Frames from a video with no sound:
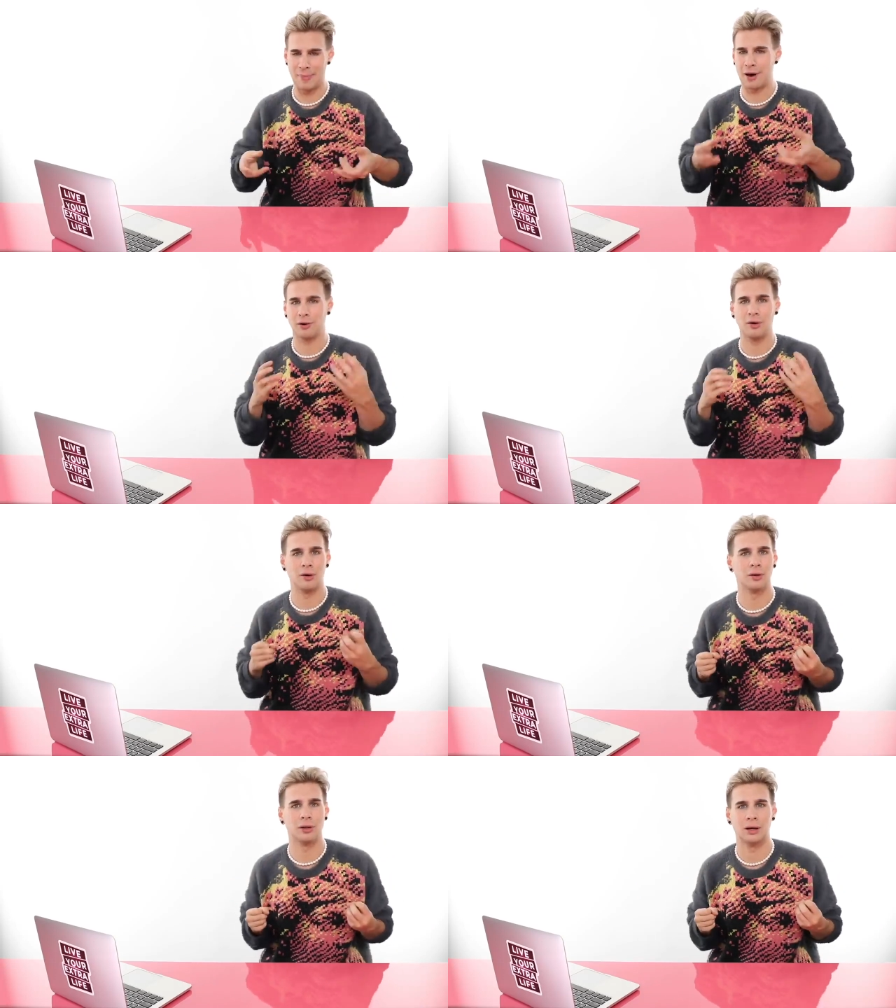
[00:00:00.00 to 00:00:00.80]

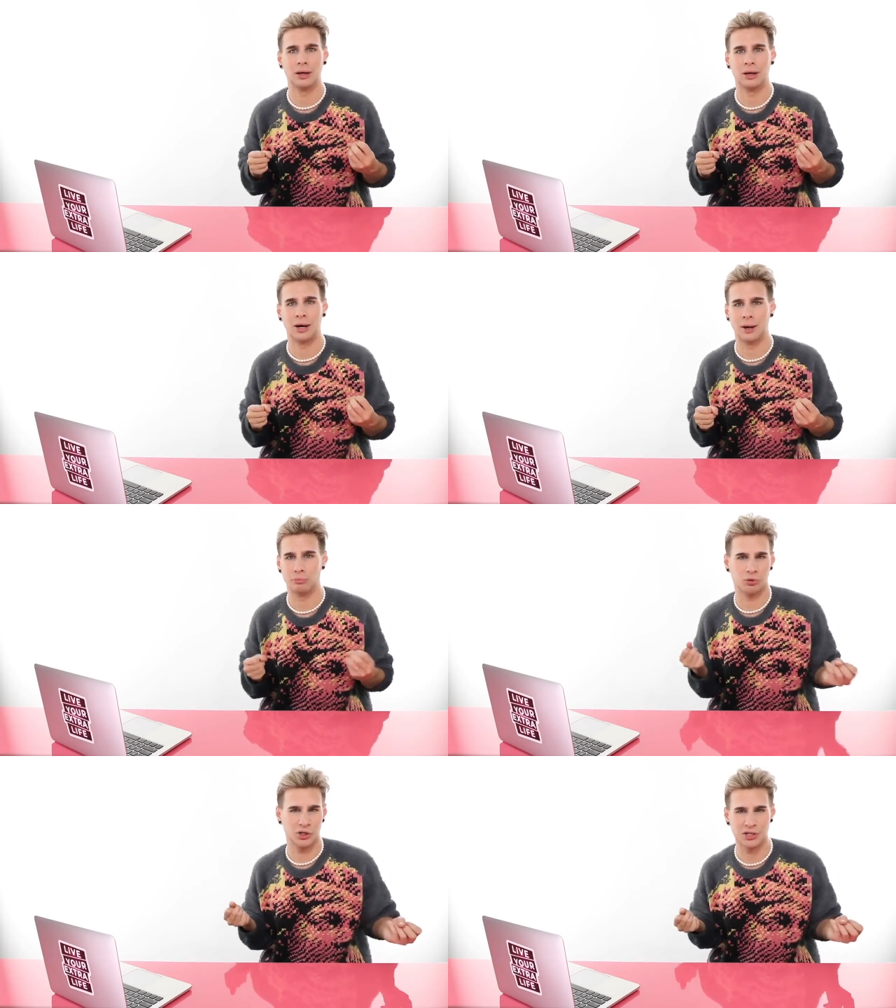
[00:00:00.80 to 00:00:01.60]
barrel
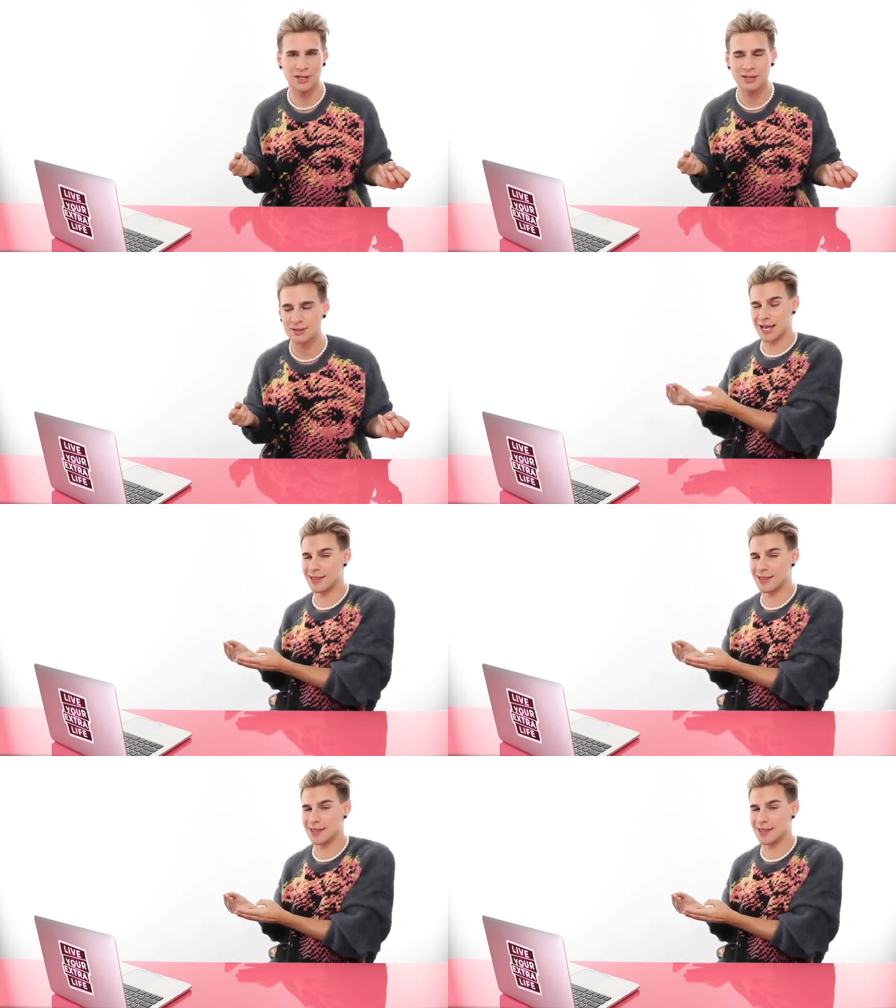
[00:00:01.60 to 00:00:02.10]
brushes.